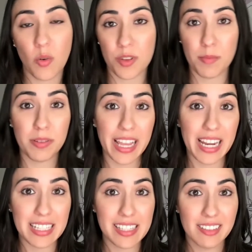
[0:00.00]
or the
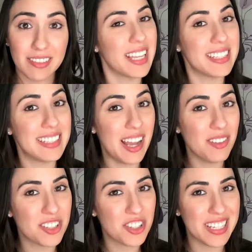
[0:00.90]
planet. It
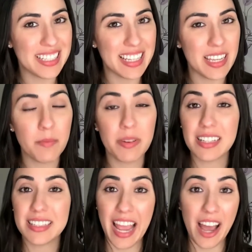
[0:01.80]
sounds cheesy, but
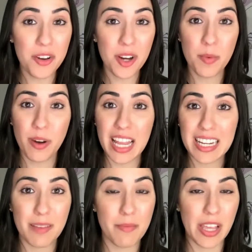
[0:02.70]
it's how your
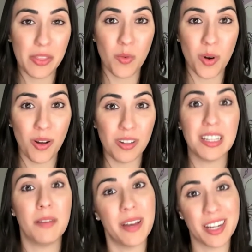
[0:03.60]
brand can make the world
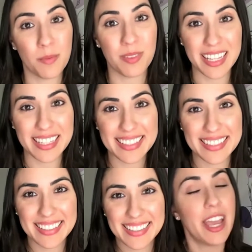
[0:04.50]
a better
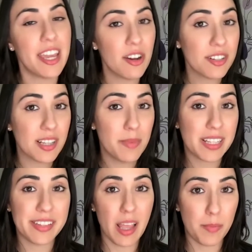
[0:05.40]
place. Here are some
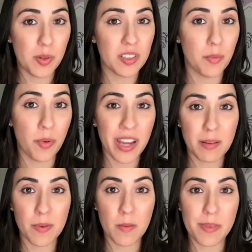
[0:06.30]
examples of
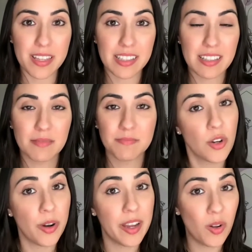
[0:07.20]
brand purpose.
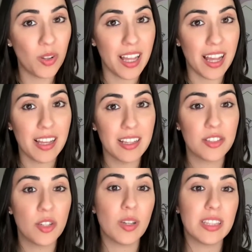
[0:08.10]
Crayola,
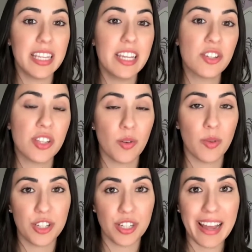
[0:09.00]
to unleash the
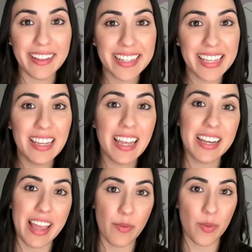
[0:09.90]
originality
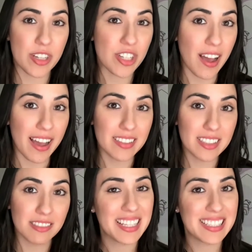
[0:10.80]
in every
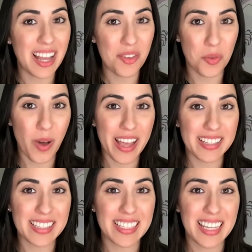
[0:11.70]
child.
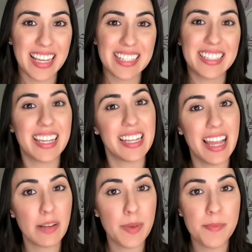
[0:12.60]
Southwest, to
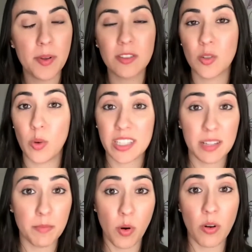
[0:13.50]
connect people to what's
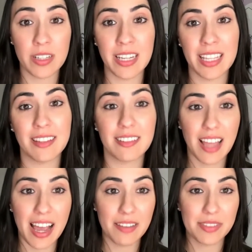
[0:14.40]
important in their
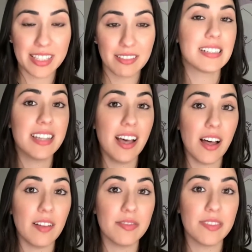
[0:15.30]
lives. Dove,